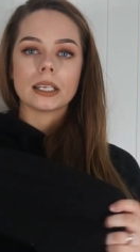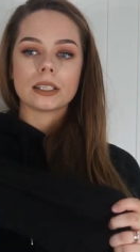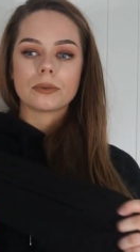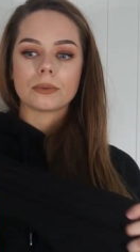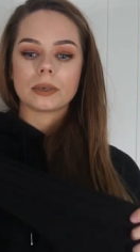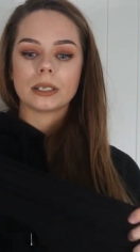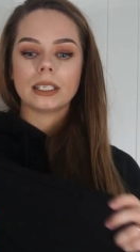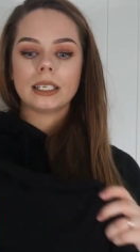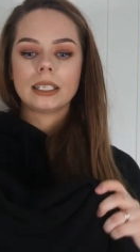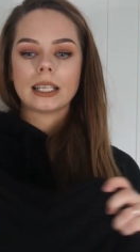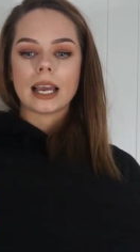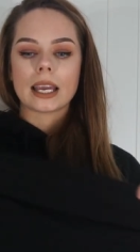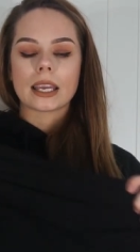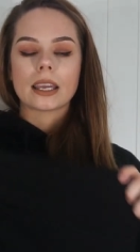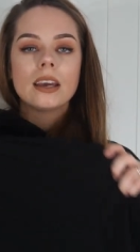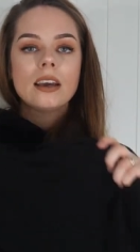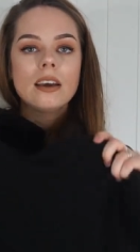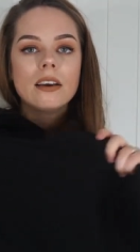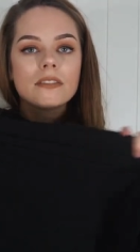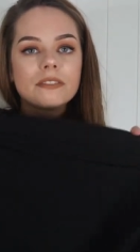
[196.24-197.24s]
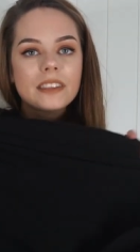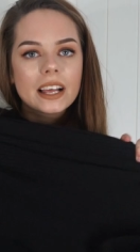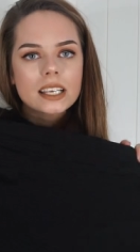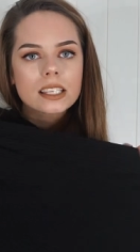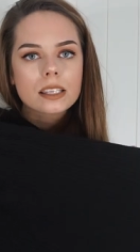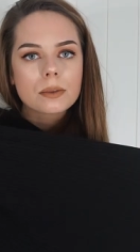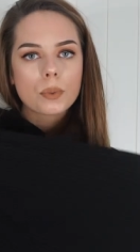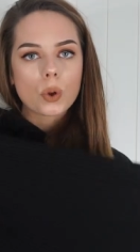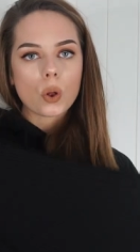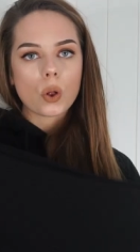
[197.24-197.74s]
It's really like
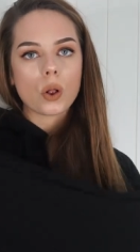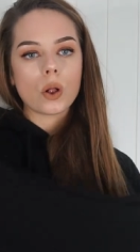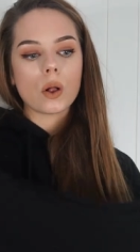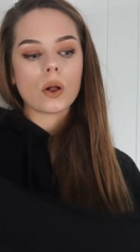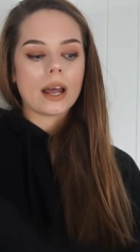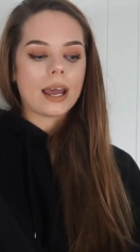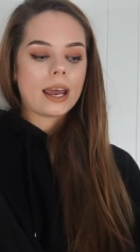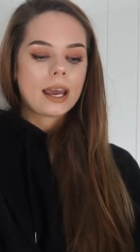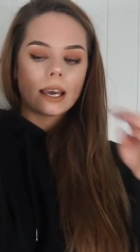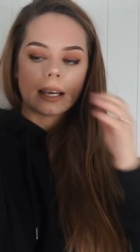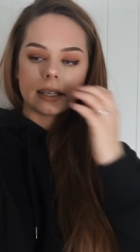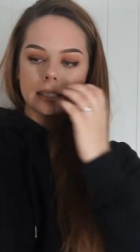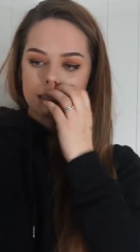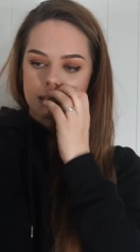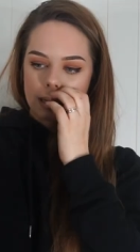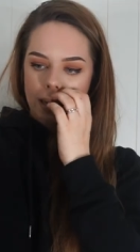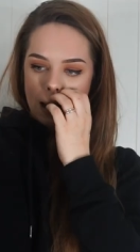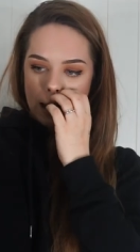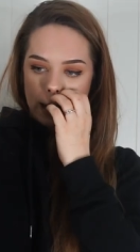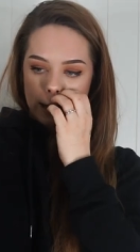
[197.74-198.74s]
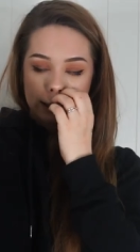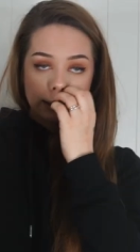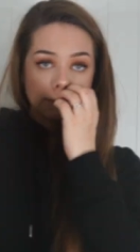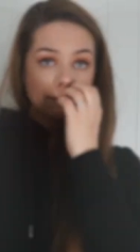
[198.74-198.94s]
flexible, and I